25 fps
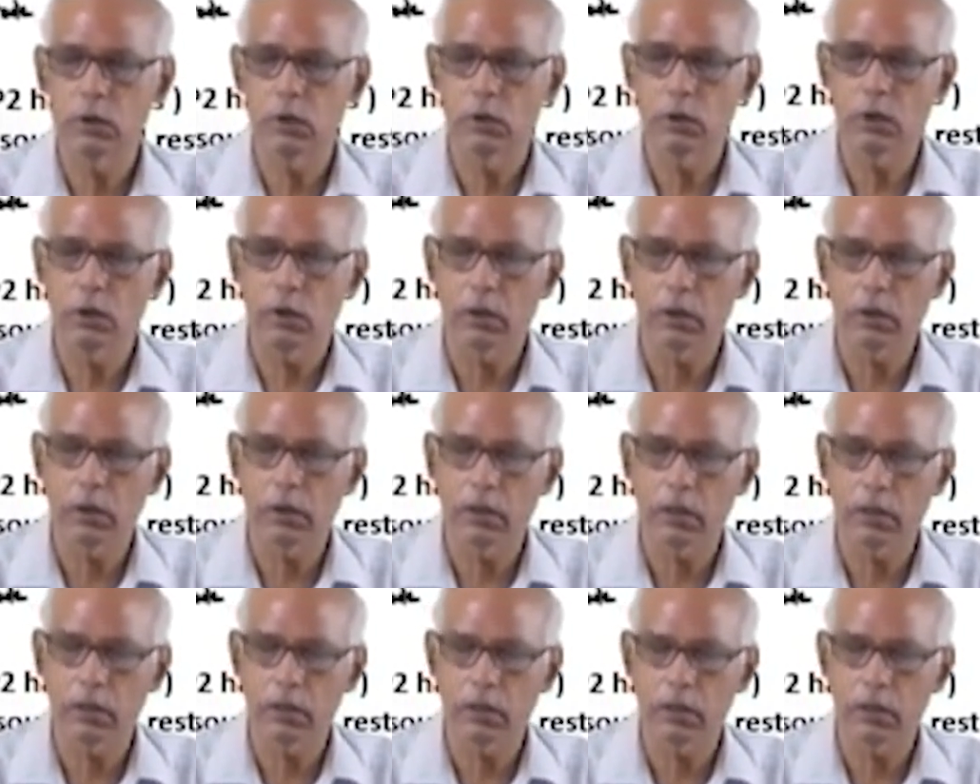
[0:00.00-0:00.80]

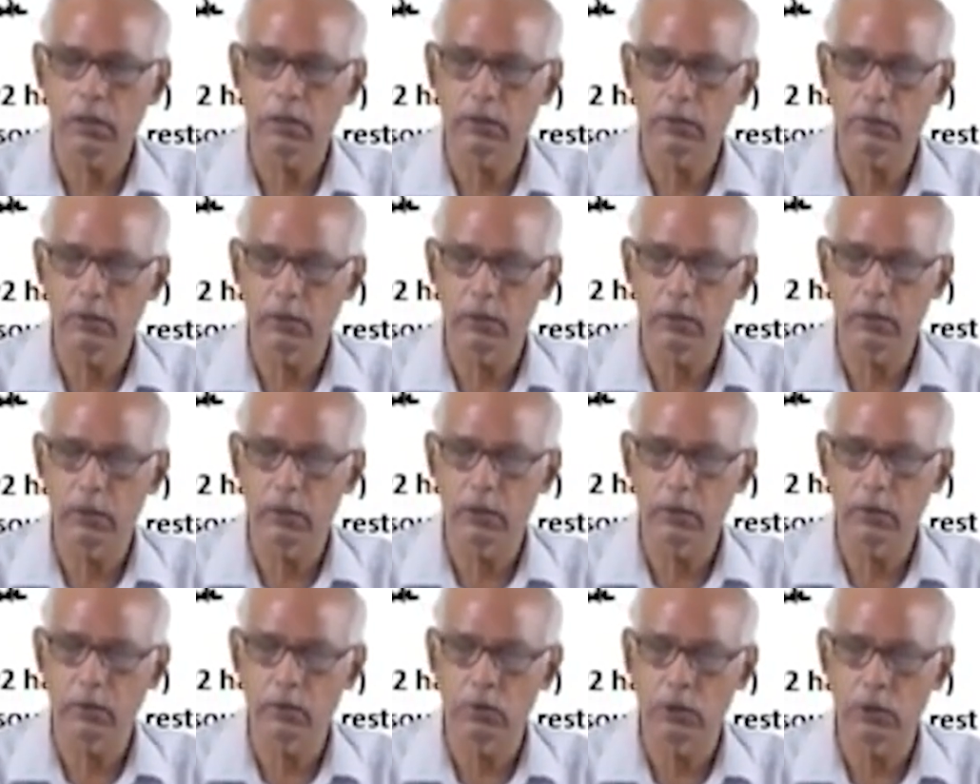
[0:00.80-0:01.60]
or
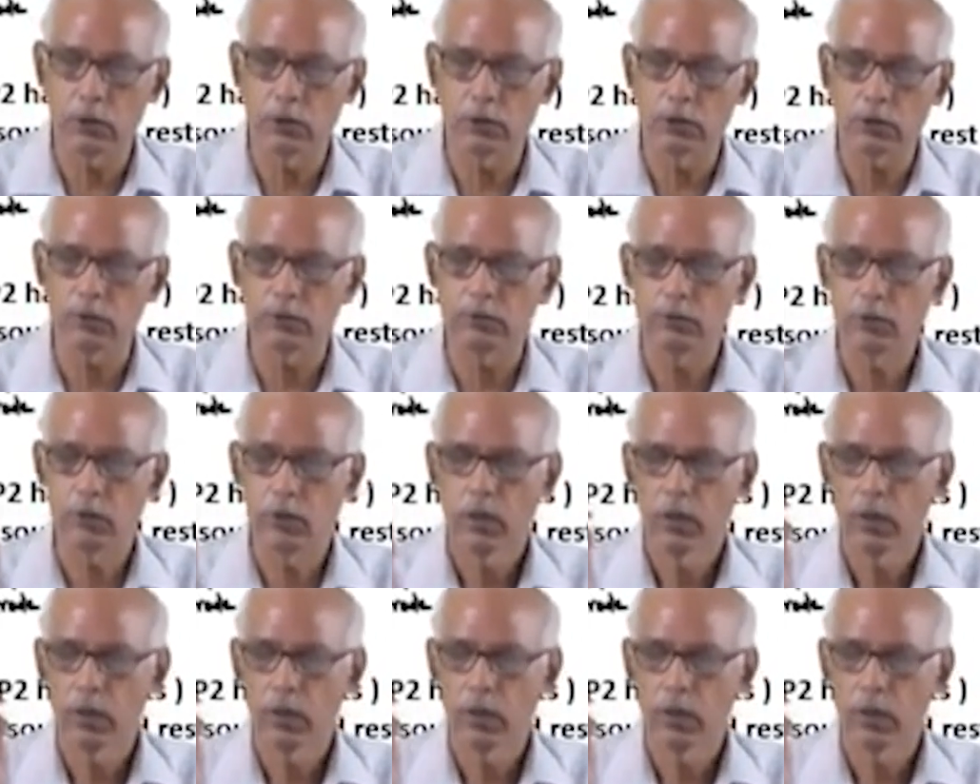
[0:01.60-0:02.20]
corresponding to this,